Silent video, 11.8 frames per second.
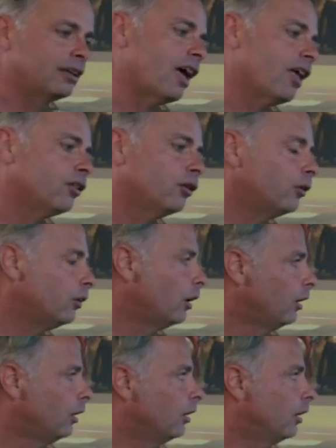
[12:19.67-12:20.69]
gather
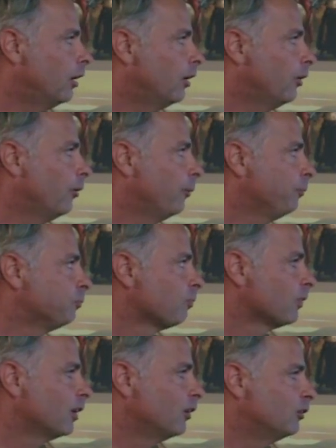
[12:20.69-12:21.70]

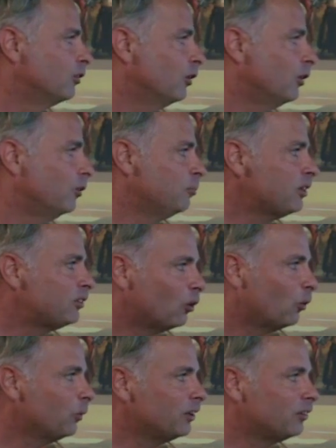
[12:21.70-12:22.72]
the
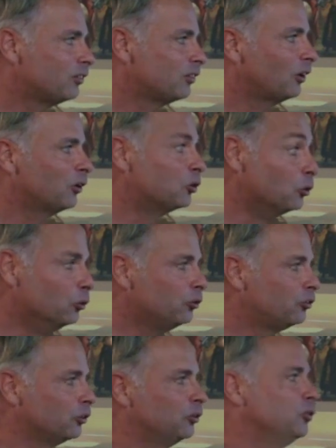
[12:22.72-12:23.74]
meteorites goods,